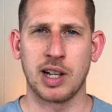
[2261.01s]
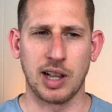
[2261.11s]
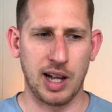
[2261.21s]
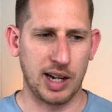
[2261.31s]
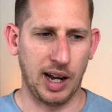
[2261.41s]

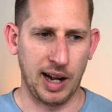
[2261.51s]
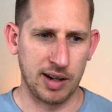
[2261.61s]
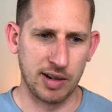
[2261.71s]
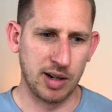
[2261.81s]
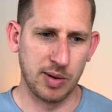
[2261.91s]
Like, I
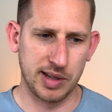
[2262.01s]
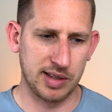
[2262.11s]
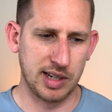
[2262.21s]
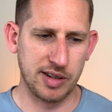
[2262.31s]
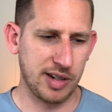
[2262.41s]
don't know what's
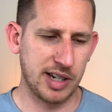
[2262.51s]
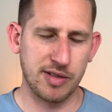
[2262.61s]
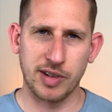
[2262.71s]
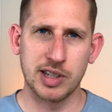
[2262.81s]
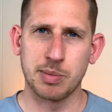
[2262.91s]
the
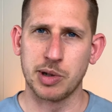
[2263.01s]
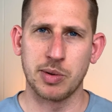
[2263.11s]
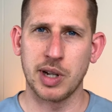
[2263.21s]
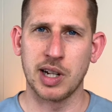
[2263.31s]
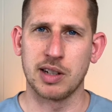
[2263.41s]
difference
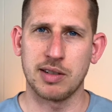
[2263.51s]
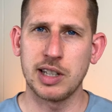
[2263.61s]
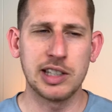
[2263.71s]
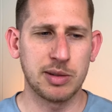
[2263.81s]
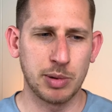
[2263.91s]
between a
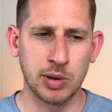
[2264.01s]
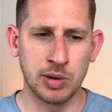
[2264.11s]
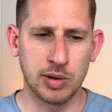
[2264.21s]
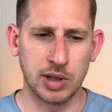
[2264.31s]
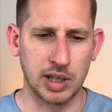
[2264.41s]

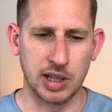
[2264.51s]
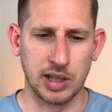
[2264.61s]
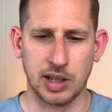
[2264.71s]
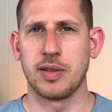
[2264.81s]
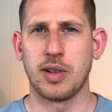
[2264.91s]
teaspoon and
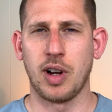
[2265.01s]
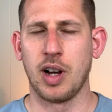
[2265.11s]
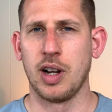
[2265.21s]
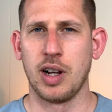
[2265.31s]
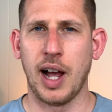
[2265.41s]
a
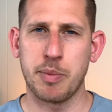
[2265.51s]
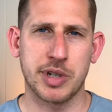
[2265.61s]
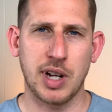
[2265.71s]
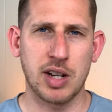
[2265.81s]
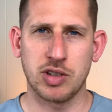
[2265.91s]

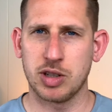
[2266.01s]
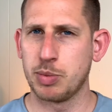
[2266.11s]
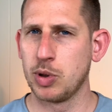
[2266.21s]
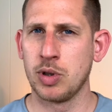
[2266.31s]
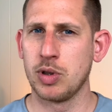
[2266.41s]
appetizer
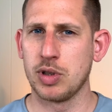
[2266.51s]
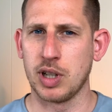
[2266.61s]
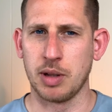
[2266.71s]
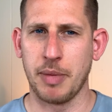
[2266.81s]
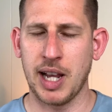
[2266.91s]
spoon and
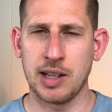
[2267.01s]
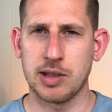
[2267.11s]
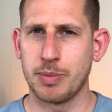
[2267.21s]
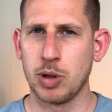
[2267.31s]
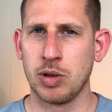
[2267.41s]
the main
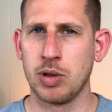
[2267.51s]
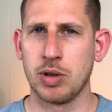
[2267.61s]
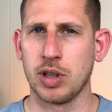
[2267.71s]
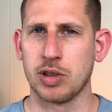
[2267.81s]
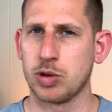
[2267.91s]
spoon,
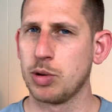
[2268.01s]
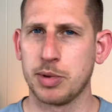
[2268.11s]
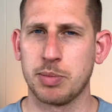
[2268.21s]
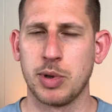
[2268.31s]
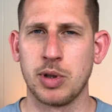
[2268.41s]
a soup
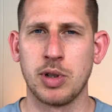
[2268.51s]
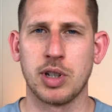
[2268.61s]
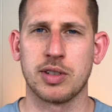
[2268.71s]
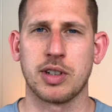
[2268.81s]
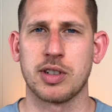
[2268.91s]
spoon.
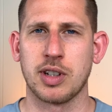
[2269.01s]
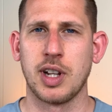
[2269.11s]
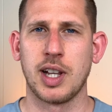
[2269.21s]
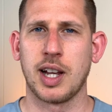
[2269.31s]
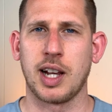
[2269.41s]
It's just
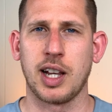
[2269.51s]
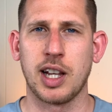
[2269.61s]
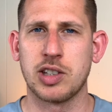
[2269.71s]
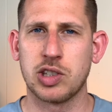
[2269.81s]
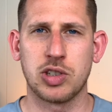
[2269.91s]
like,
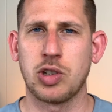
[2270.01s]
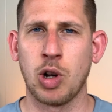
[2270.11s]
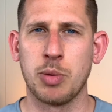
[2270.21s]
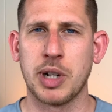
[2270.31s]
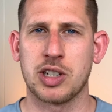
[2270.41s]
it's so
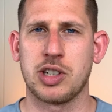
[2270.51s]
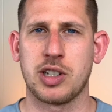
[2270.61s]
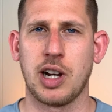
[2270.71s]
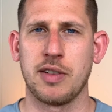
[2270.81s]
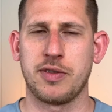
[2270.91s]
much
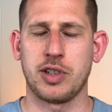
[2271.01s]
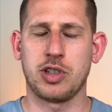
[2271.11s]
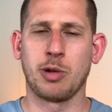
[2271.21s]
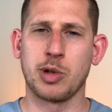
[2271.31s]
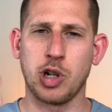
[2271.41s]
stuff. It's
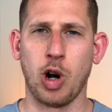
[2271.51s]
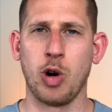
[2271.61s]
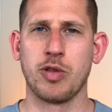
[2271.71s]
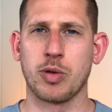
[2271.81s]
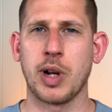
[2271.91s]
so much
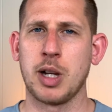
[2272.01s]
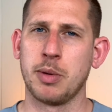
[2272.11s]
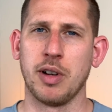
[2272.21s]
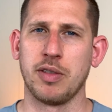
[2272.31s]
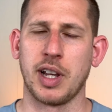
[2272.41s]
overwhelm
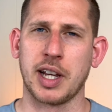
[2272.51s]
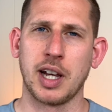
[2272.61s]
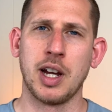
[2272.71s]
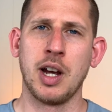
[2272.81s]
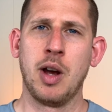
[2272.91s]
of like,
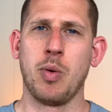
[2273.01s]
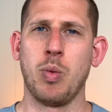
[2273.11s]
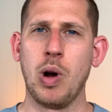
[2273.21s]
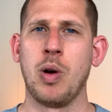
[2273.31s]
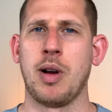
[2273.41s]

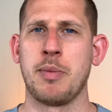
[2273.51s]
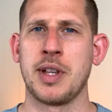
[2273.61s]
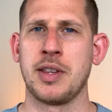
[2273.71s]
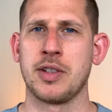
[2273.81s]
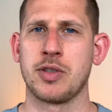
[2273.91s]
whoa, I'm in
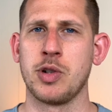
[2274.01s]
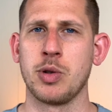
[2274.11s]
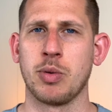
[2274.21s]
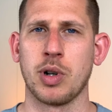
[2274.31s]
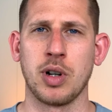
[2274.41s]
this new
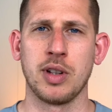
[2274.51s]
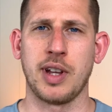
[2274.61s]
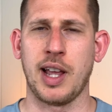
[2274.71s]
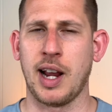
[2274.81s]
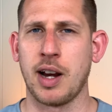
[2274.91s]
world
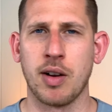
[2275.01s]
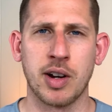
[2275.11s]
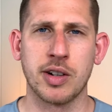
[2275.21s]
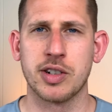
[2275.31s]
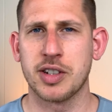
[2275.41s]
and I don't
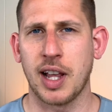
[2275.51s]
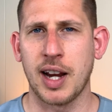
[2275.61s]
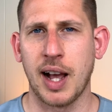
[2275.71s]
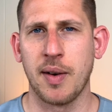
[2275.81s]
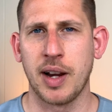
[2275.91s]
understand
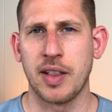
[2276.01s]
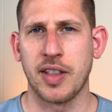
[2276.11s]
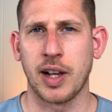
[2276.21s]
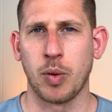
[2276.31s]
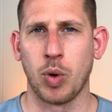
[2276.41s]
how
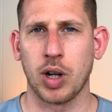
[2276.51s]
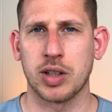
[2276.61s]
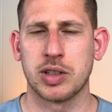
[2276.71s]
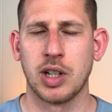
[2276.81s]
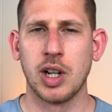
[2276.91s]
anything
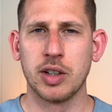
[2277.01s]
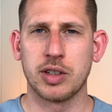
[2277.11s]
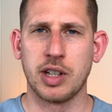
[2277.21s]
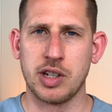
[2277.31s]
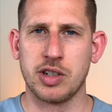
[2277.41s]
works. So
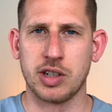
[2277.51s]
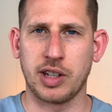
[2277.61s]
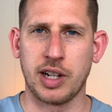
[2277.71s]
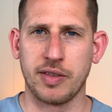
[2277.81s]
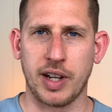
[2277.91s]
then you're just
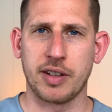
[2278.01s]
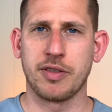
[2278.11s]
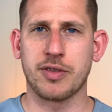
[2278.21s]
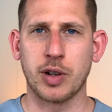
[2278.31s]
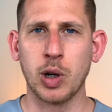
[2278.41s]
kind of like
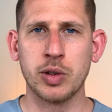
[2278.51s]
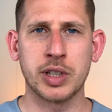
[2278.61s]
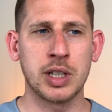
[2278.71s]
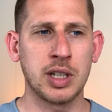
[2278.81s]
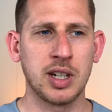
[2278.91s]

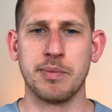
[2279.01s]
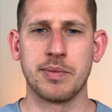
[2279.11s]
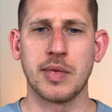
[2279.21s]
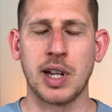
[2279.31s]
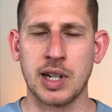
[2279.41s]
frozen
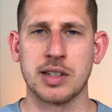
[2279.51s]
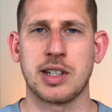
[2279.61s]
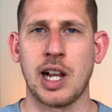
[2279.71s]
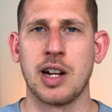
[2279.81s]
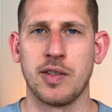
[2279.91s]
in a
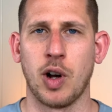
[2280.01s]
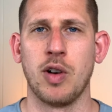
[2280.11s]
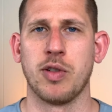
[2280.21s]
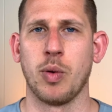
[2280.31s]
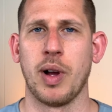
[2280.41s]
state of
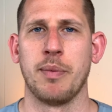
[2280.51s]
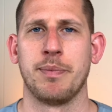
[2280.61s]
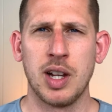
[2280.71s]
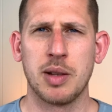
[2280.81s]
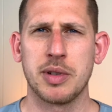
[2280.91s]
overwhelm.
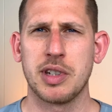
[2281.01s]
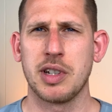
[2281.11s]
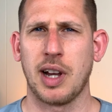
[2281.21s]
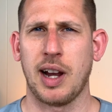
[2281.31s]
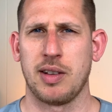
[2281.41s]
Let me see
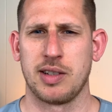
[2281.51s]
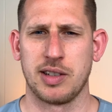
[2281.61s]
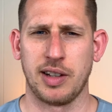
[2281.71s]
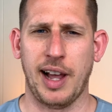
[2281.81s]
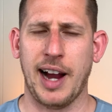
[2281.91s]
how this
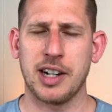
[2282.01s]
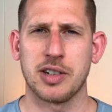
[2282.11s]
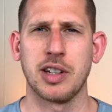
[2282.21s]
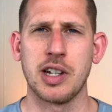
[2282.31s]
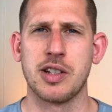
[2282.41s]
is
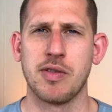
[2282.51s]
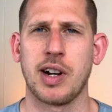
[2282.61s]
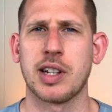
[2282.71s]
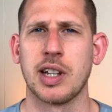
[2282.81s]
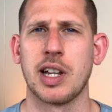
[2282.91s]
actually
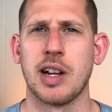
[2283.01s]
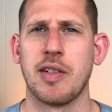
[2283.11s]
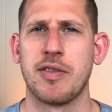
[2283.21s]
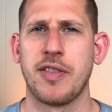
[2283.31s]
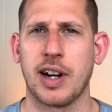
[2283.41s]
directly
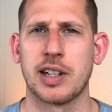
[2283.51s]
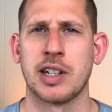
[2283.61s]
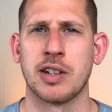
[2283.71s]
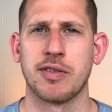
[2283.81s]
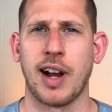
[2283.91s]
affecting
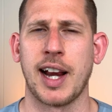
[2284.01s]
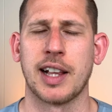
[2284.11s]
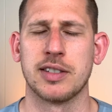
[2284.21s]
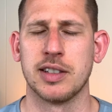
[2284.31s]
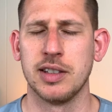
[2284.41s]
your
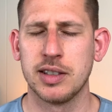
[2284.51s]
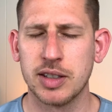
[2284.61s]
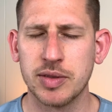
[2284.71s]
finances.